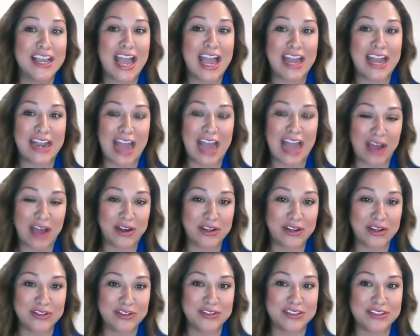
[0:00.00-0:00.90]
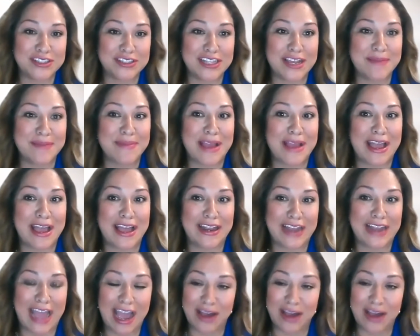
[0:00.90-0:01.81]
and how to use them,
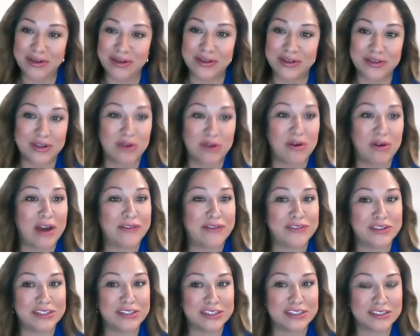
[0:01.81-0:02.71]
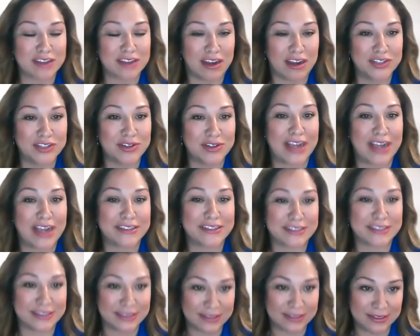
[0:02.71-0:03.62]
and how to go after these
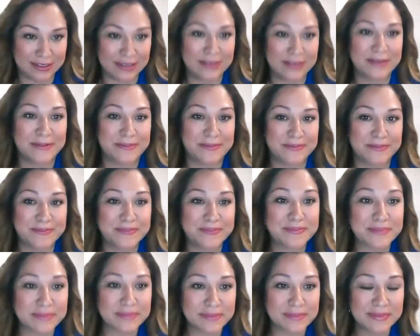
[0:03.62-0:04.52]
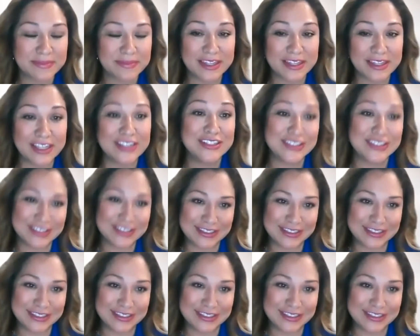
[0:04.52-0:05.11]
contracts. Wow.